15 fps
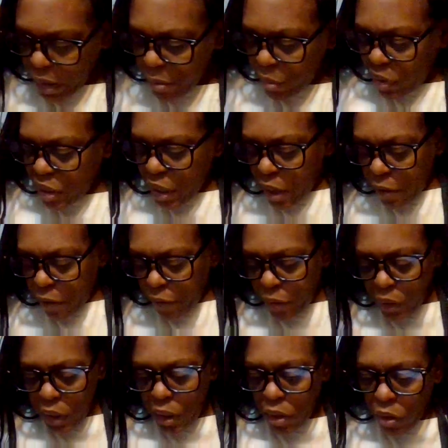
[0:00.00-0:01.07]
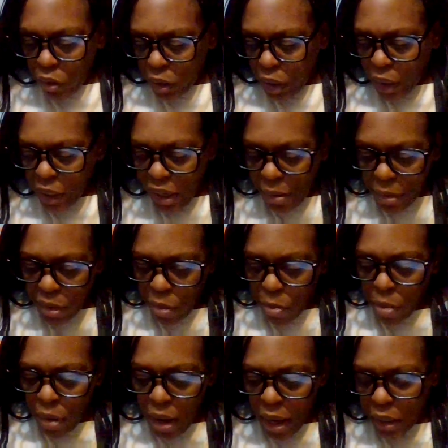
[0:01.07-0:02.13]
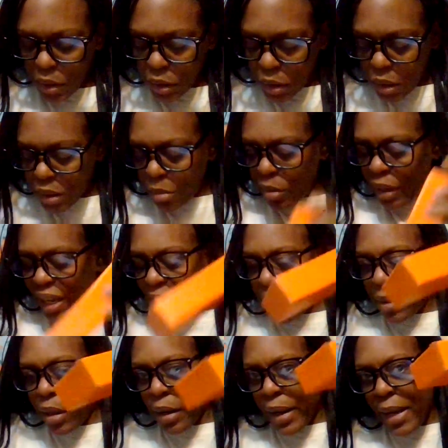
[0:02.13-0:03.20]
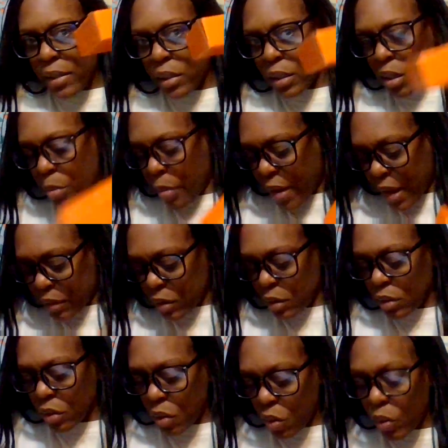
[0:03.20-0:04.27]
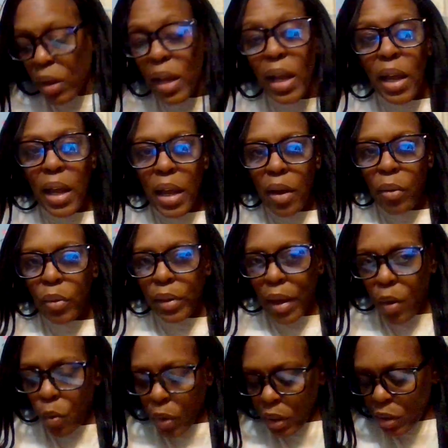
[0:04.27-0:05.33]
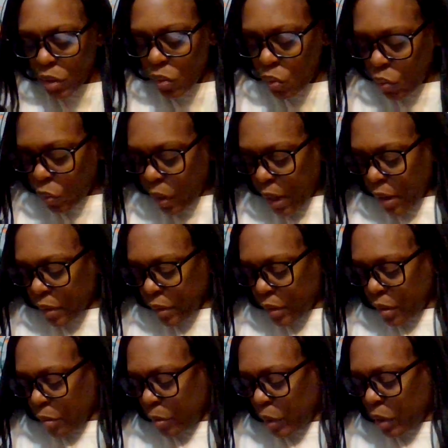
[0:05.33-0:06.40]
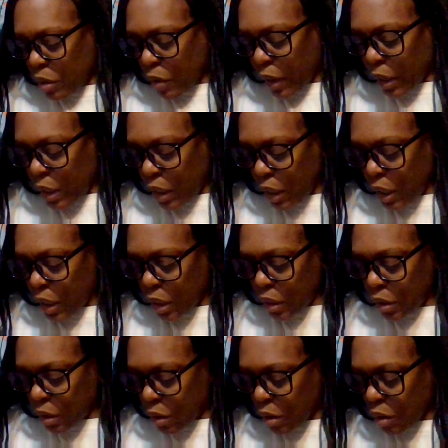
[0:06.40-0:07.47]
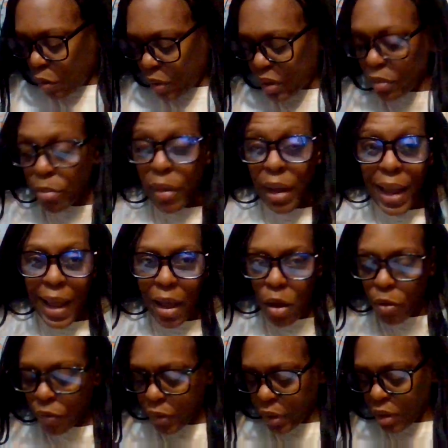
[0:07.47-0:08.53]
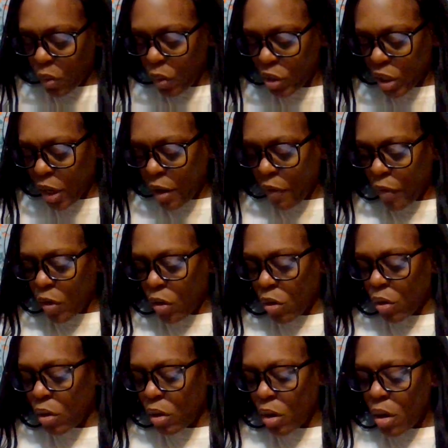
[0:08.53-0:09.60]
I'm definitely going to keep the boxes. I'm going to keep the glasses in the boxes so when I want to wear them, you know, I can, you know, with my outfit or whichever.